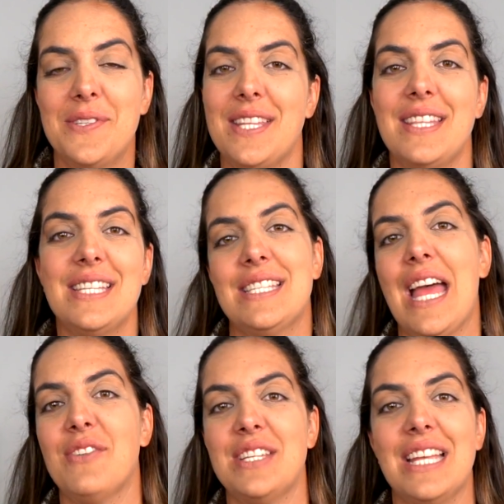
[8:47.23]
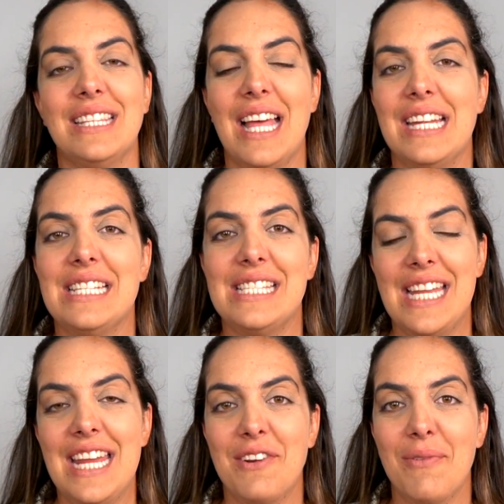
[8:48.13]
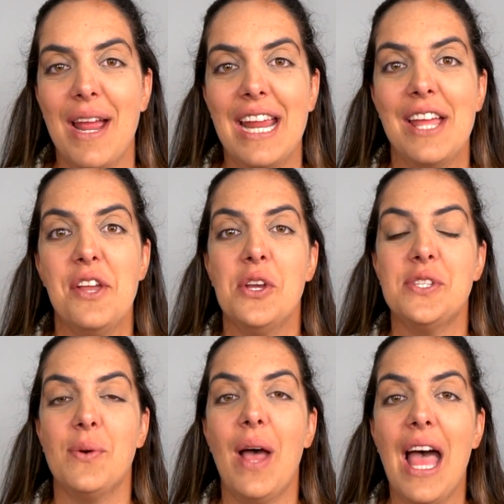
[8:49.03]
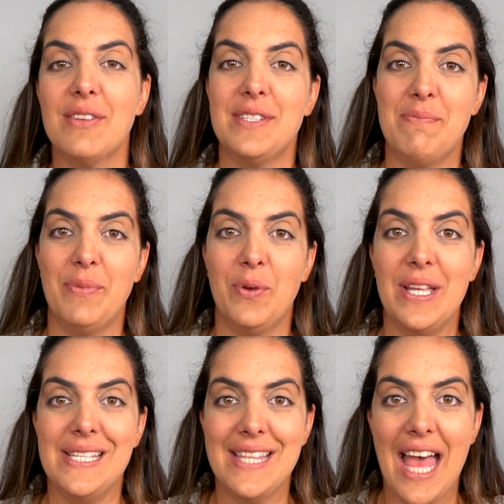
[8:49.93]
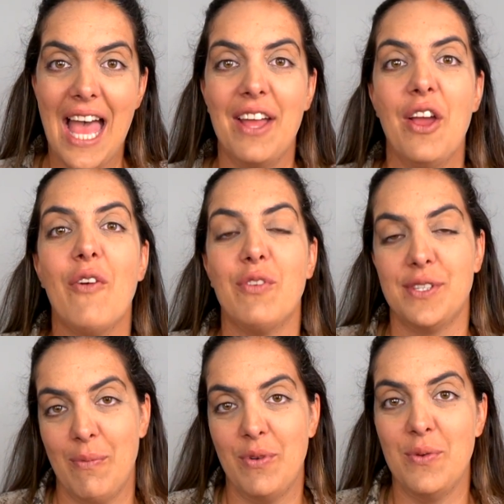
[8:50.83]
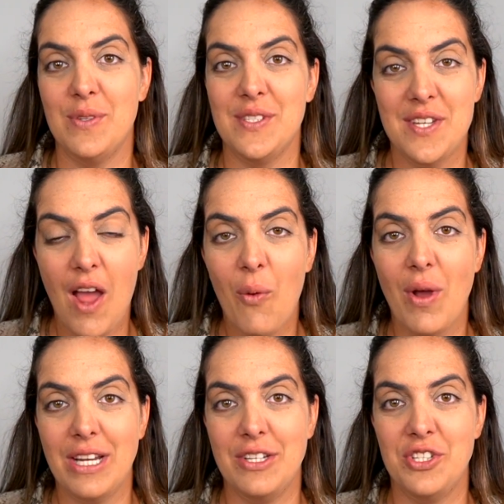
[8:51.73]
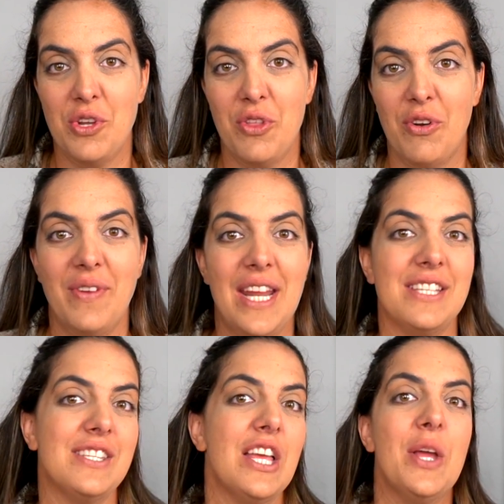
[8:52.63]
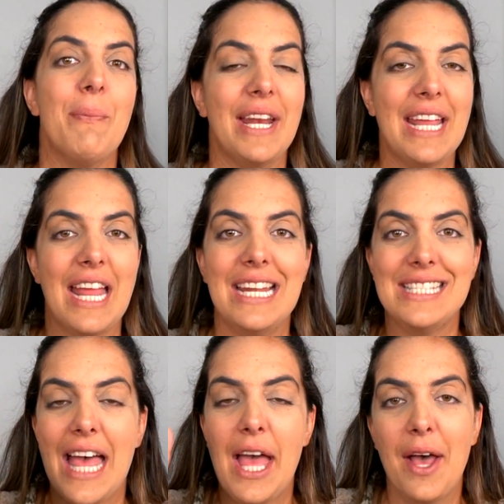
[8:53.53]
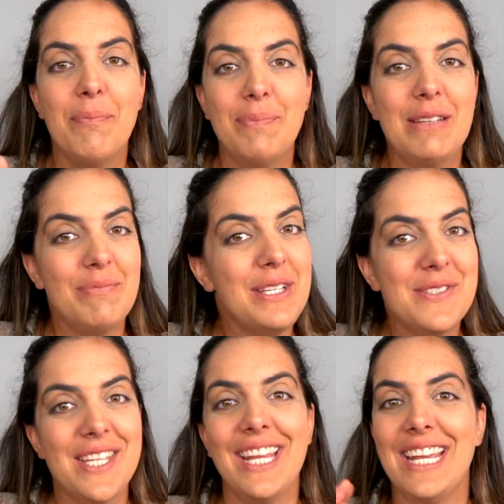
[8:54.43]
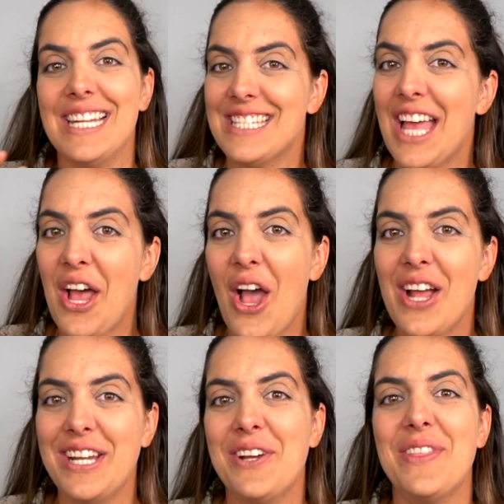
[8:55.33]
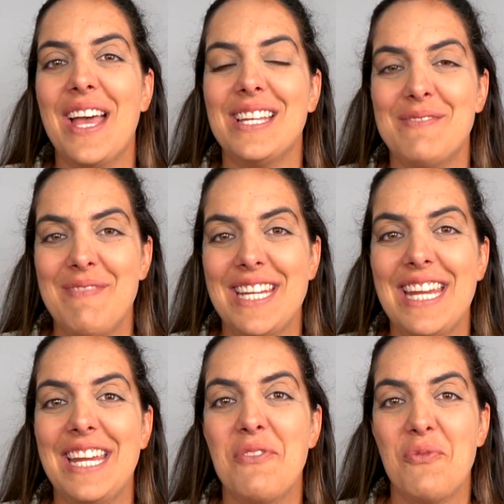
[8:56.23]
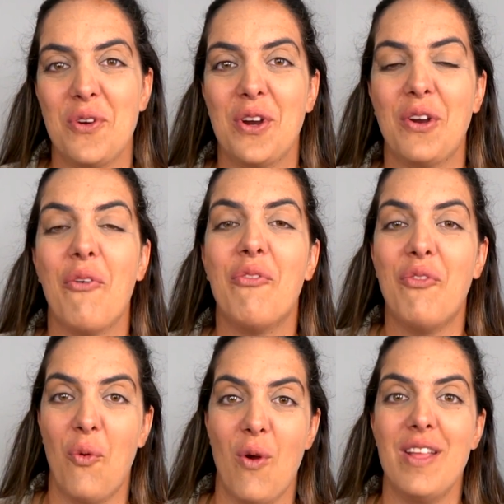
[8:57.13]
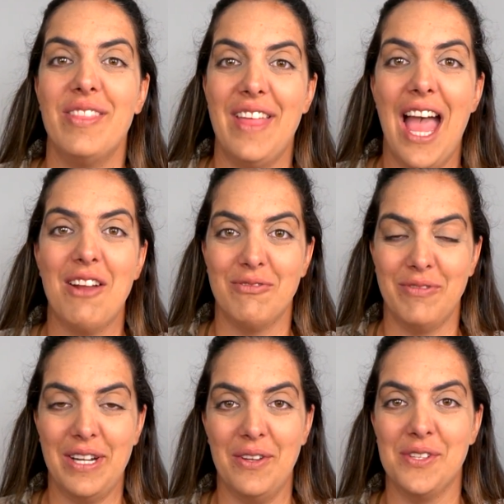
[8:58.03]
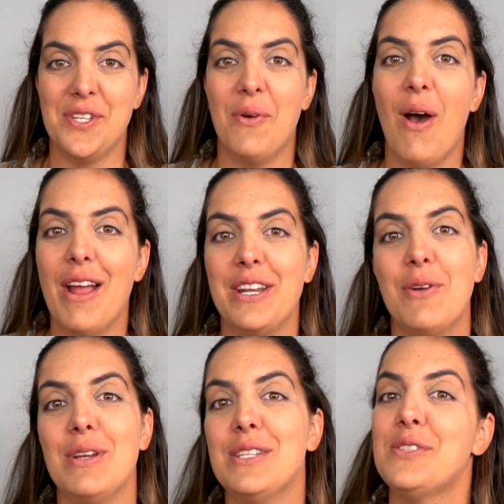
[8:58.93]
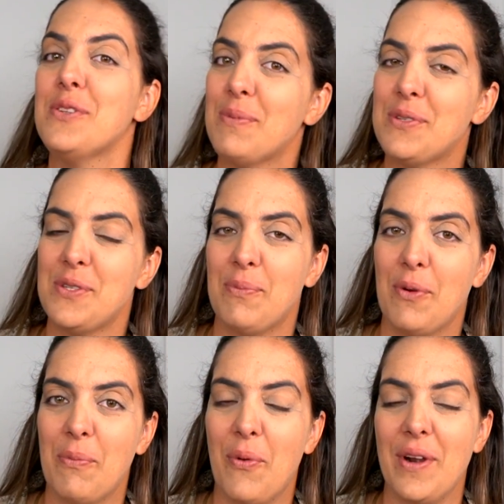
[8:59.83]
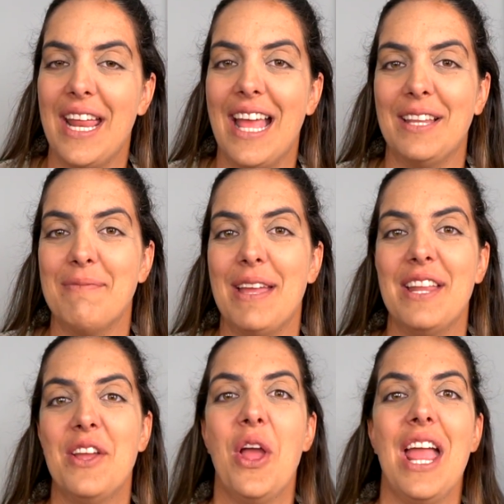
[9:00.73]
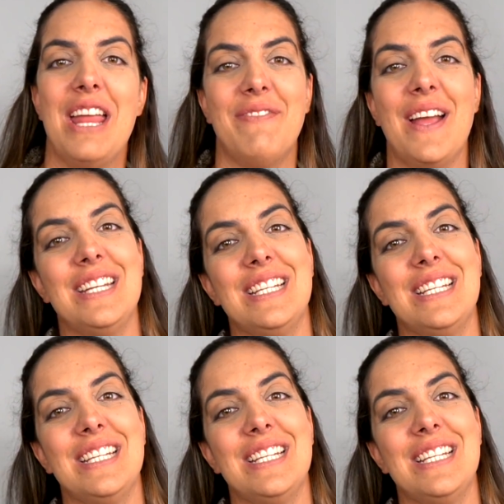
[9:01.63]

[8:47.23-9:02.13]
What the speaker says: to this sound and let it sync, right? So how simple is that for someone who is not wanting to show their face? But again, it's that upbeat music, it's that audio that's making it work for that reel. So audio is super, super important element in finding